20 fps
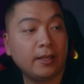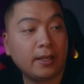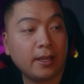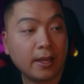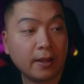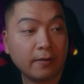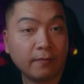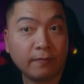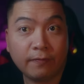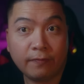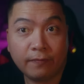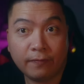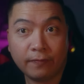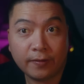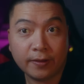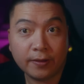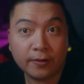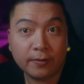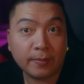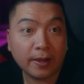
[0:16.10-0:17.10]
and
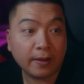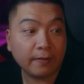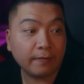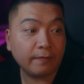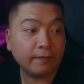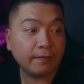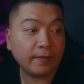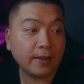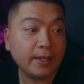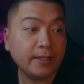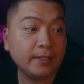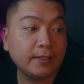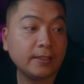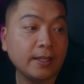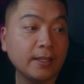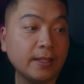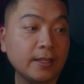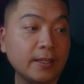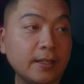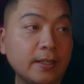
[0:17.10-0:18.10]
fill my face
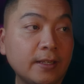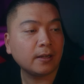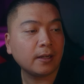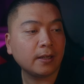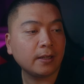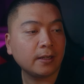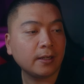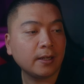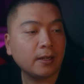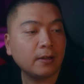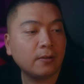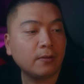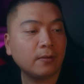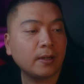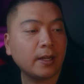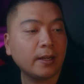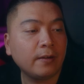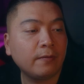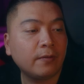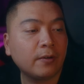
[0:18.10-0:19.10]
in a yellow
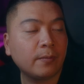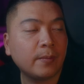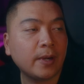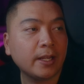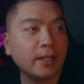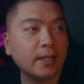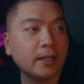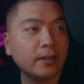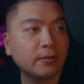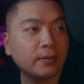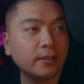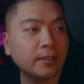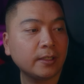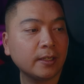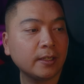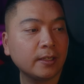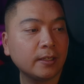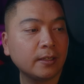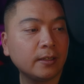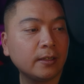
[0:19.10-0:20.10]
light for my yellow
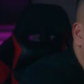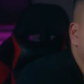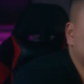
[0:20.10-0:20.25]
skin.